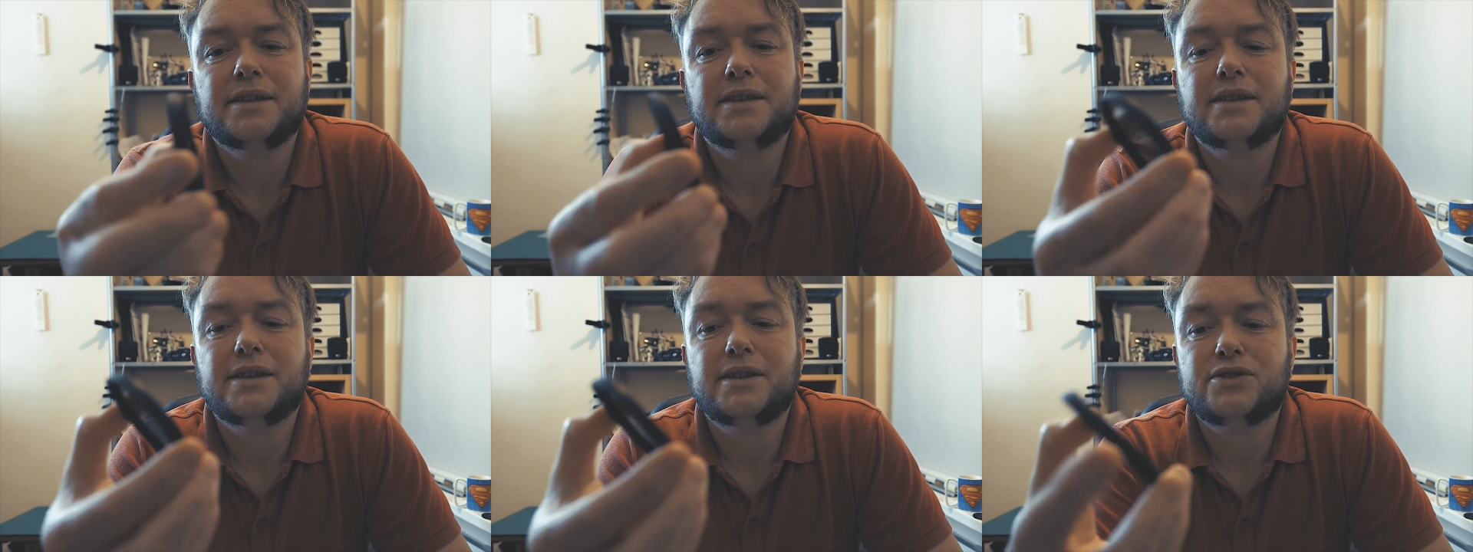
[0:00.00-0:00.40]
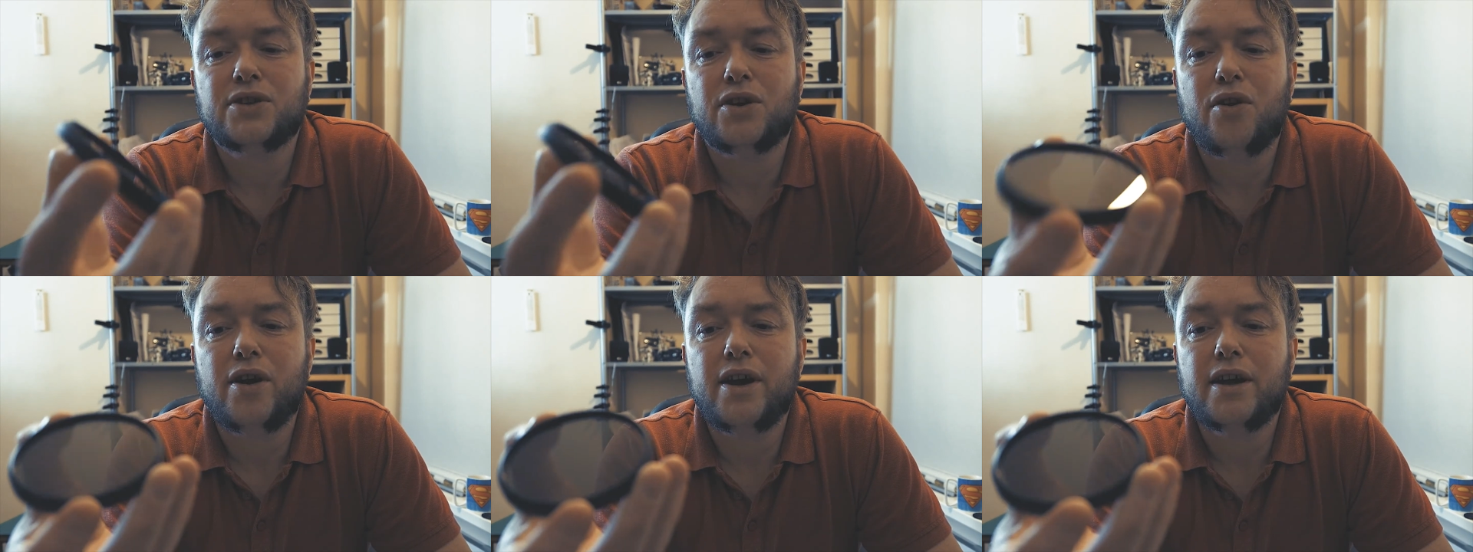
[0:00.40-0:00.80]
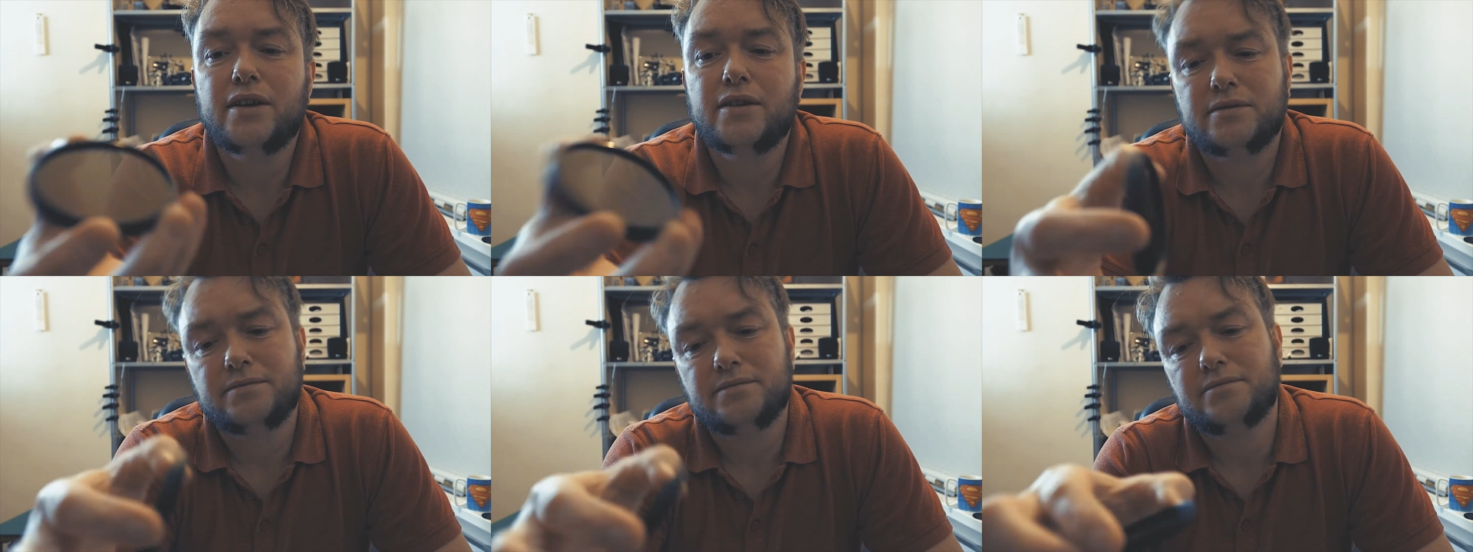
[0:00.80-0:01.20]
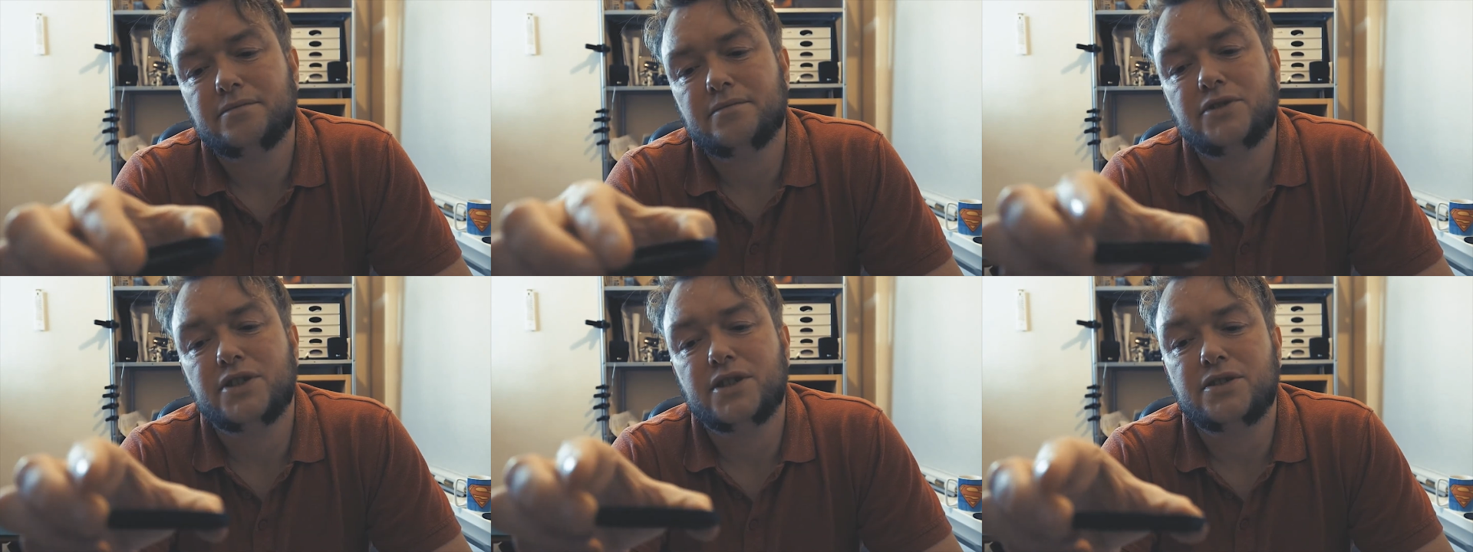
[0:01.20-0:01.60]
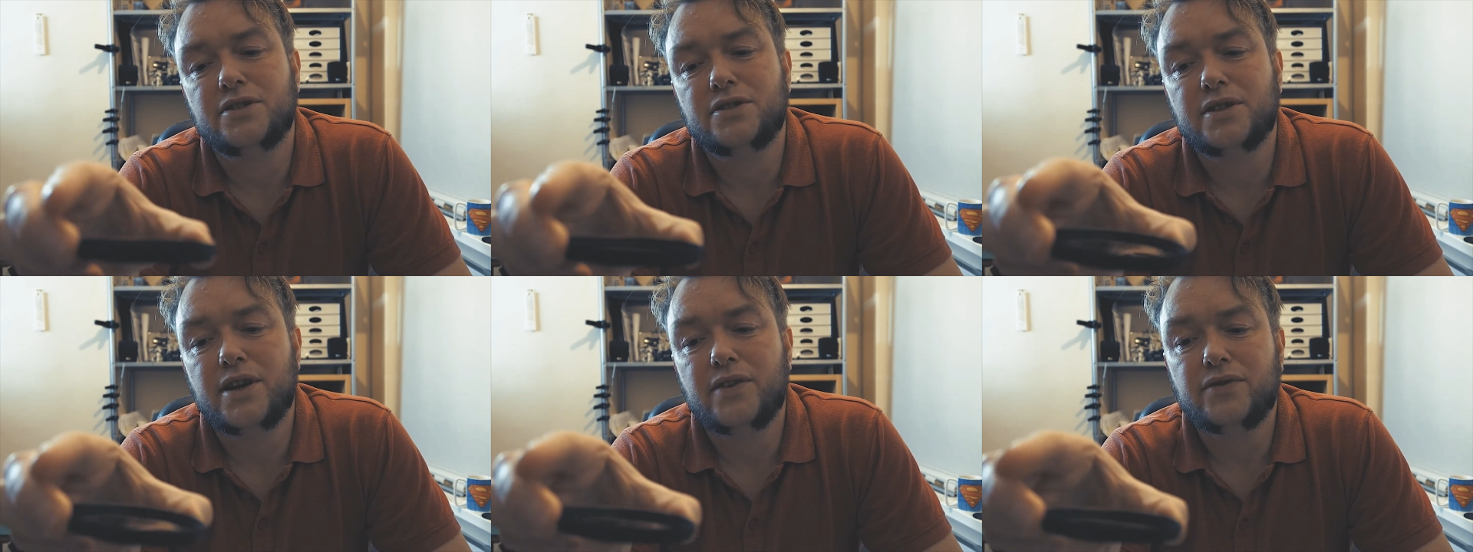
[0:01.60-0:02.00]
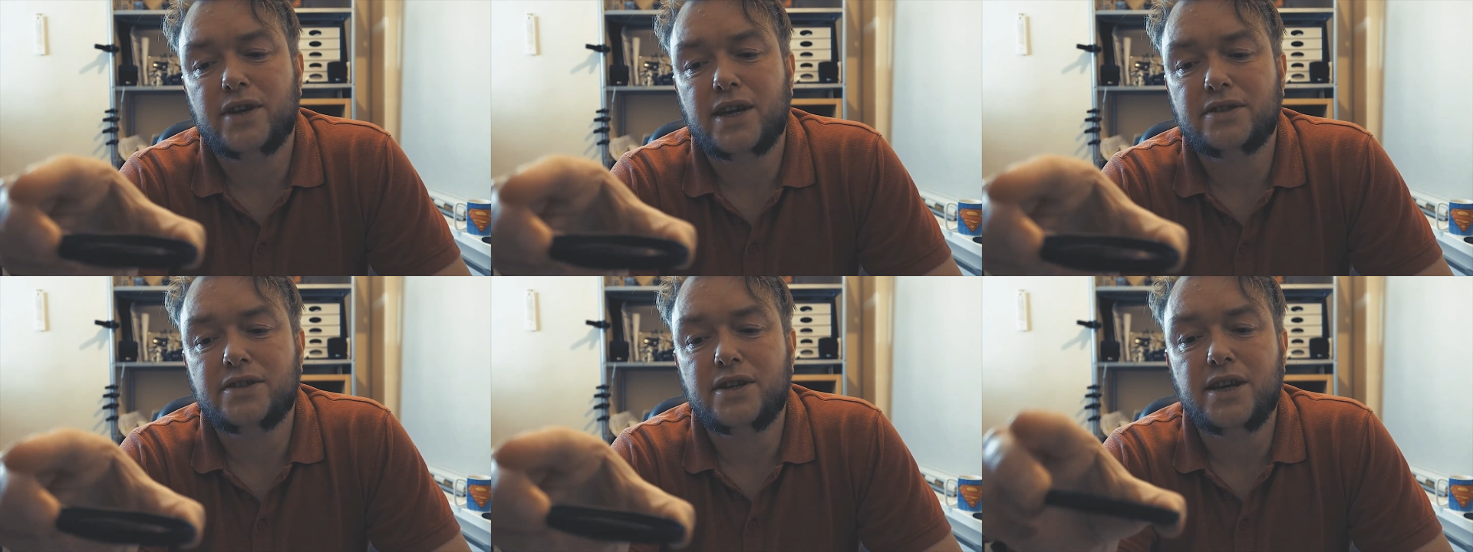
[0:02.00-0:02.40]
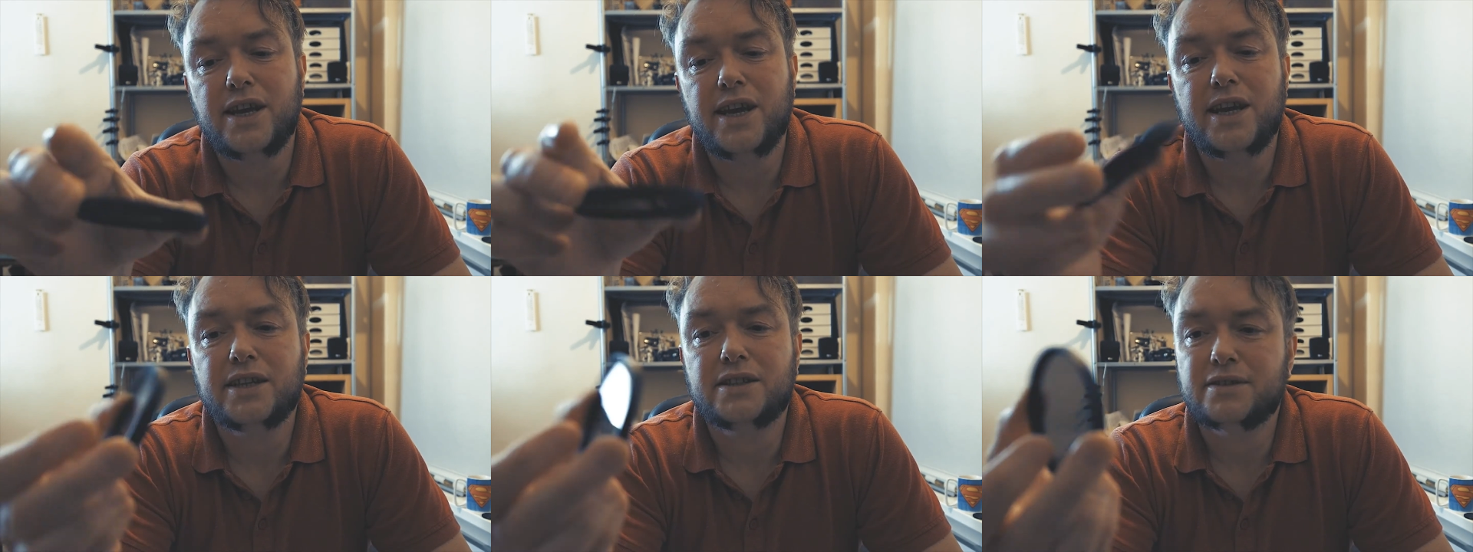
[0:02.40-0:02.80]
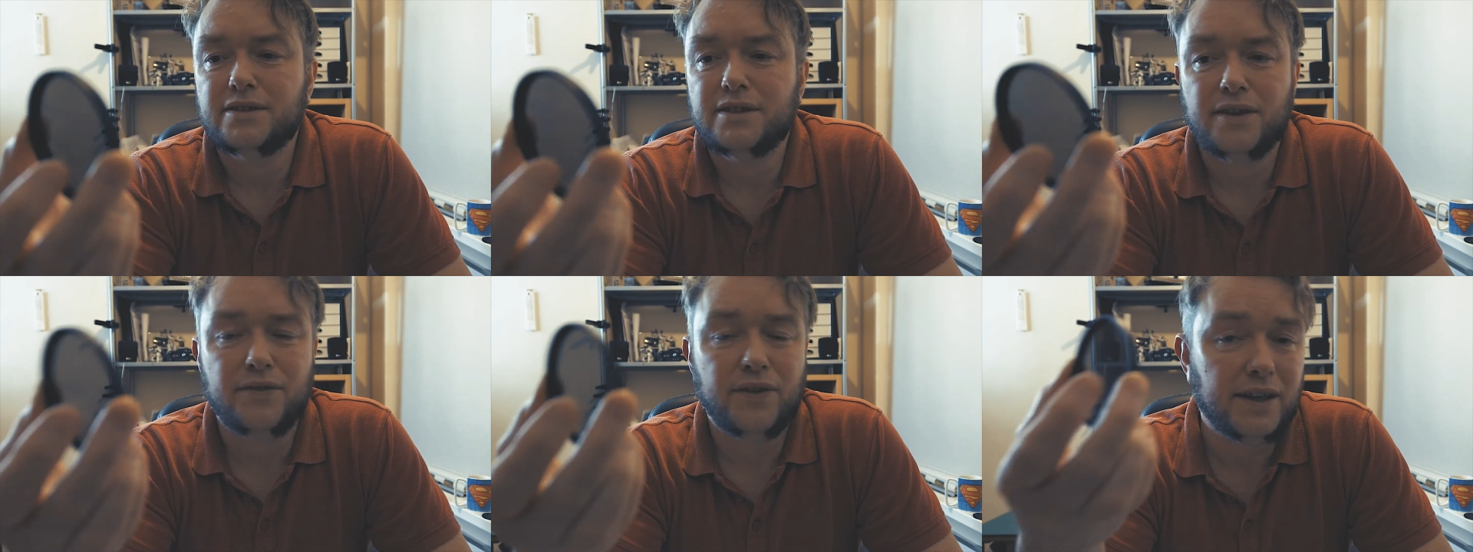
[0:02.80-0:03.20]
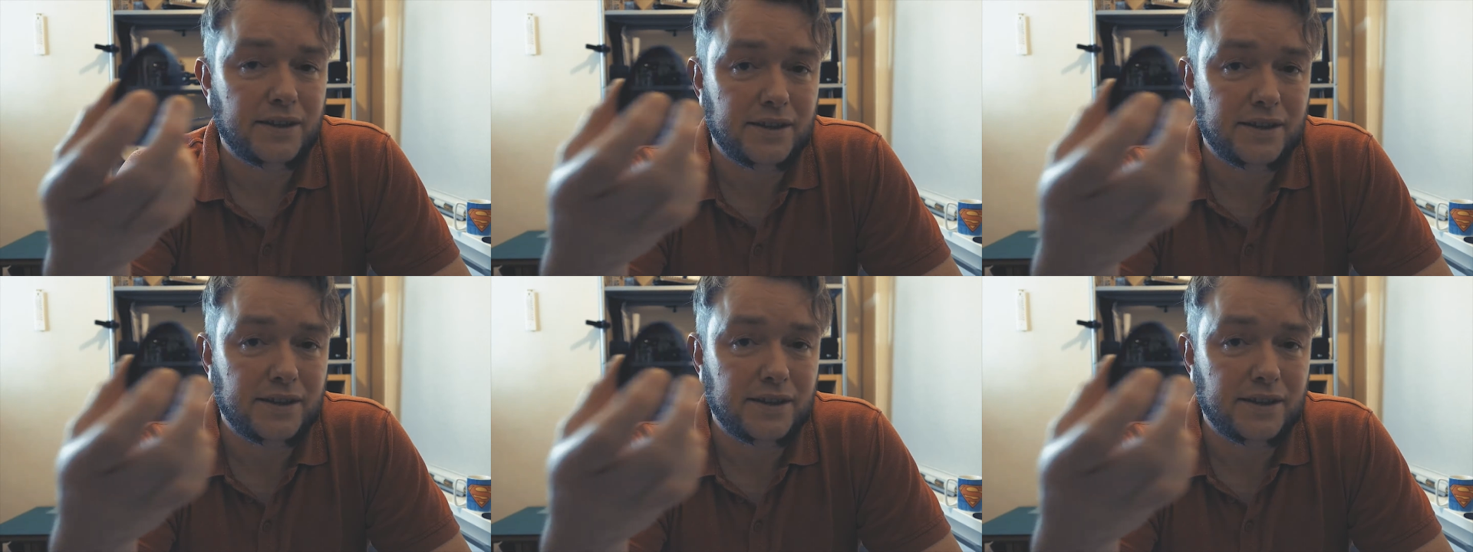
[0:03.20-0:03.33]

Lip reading: It's a Hoya 67 ND8. I've had